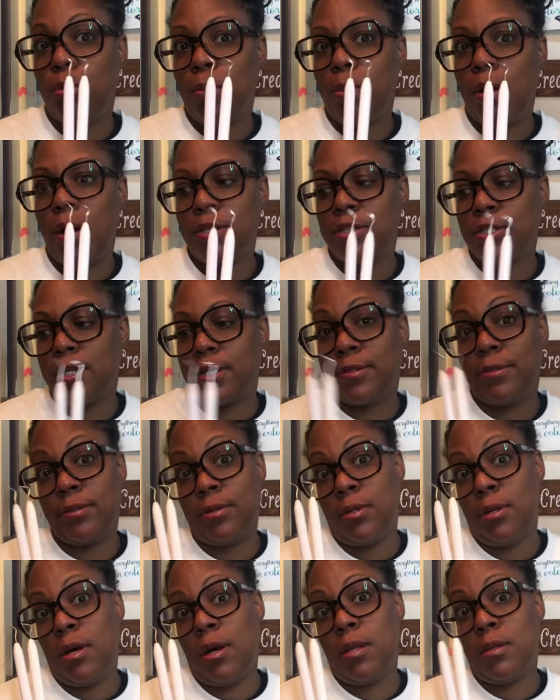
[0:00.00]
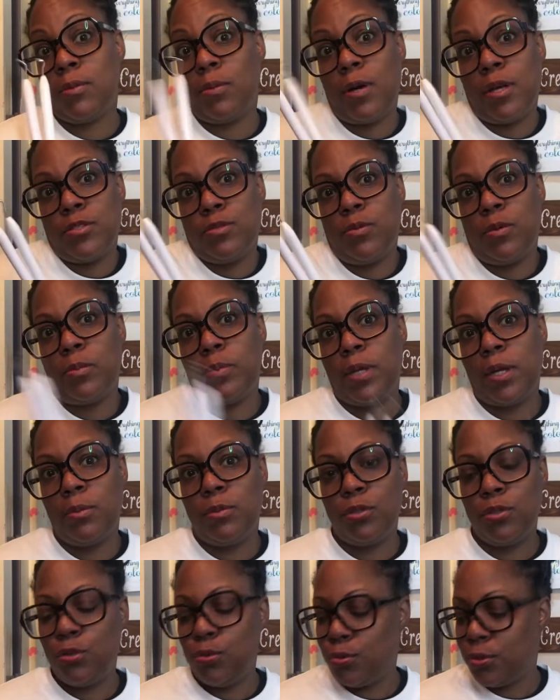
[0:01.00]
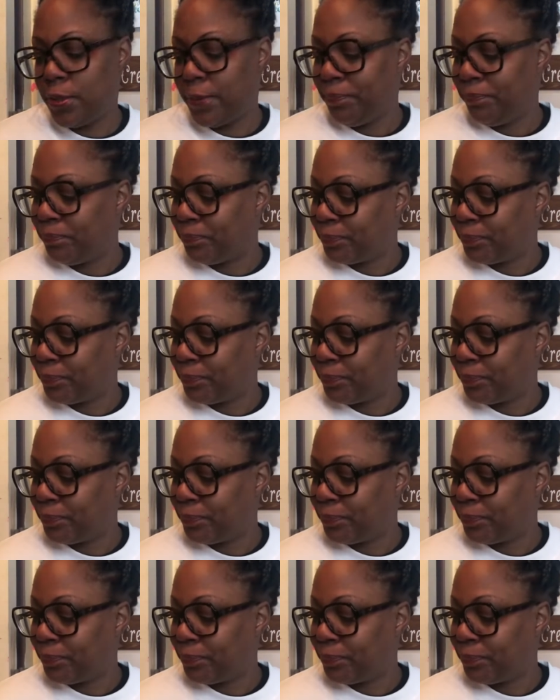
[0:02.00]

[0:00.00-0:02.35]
project. Otherwise, you won't be able to use it.